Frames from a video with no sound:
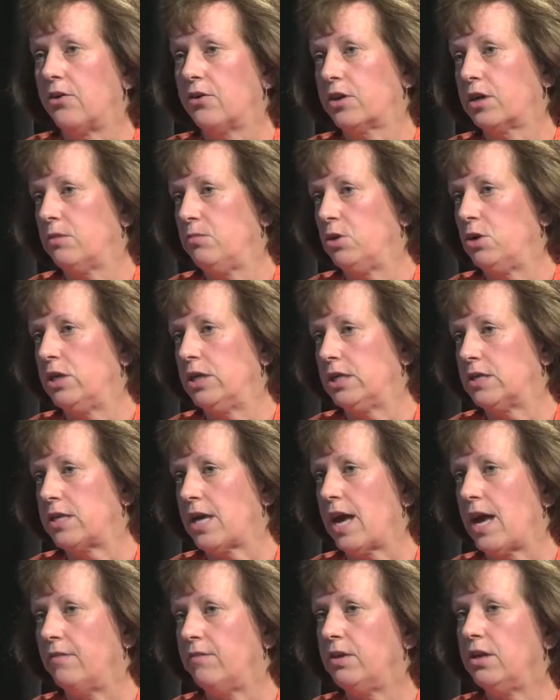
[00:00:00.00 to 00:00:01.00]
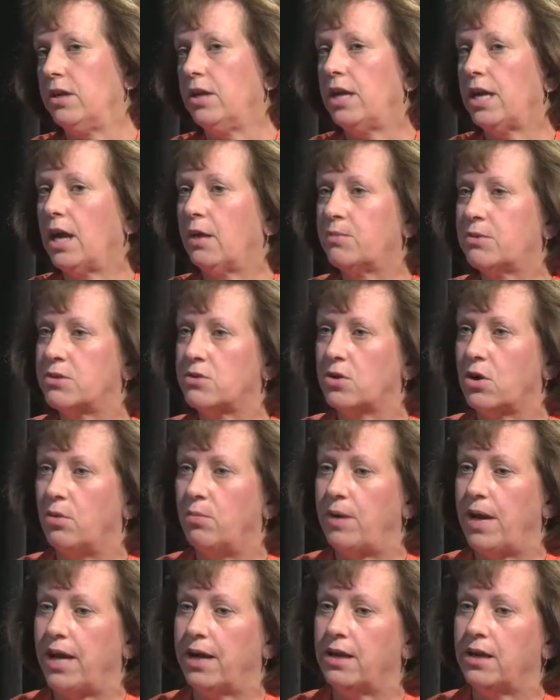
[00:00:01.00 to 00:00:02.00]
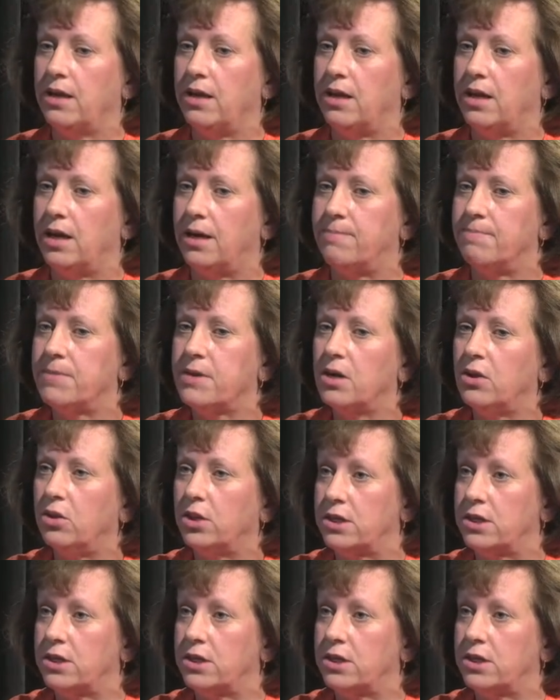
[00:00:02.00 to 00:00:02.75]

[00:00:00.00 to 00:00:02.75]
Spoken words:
Other communities have it, and it helps us go back and